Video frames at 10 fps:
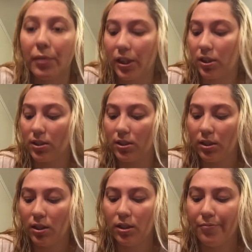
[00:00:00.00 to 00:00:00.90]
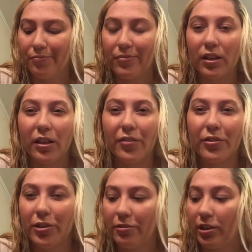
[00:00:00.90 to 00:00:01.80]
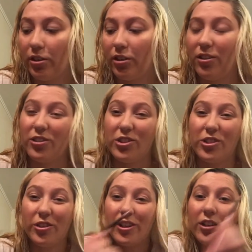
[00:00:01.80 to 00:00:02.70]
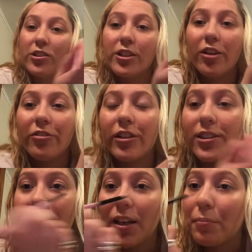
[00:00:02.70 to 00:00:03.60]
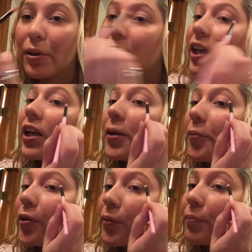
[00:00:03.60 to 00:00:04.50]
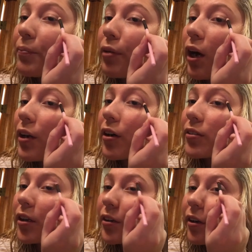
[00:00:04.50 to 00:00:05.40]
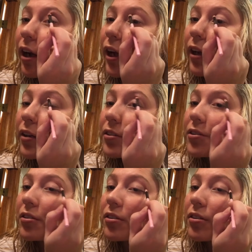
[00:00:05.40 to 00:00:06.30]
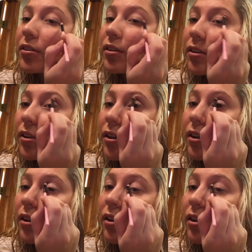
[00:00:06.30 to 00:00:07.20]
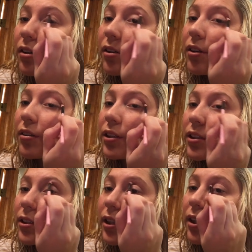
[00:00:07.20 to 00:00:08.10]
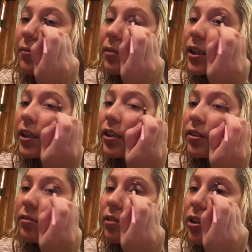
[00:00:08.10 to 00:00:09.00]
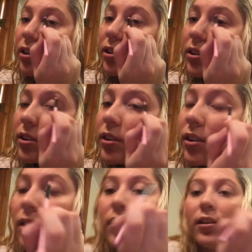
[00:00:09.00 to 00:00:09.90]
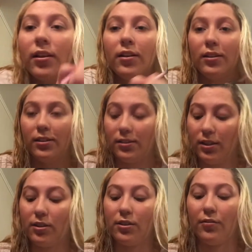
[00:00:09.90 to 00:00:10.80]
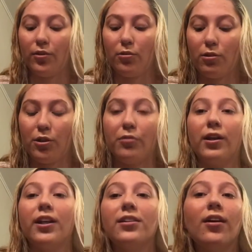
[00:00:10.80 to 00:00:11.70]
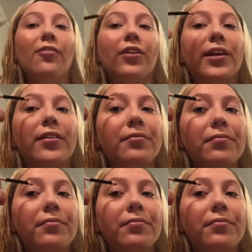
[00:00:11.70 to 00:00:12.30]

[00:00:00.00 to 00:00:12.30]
because if you do it hard, you're just hurting yourself, and it's not putting any more product on your eye. It's just doing the same thing as it was, as if you were doing it softly.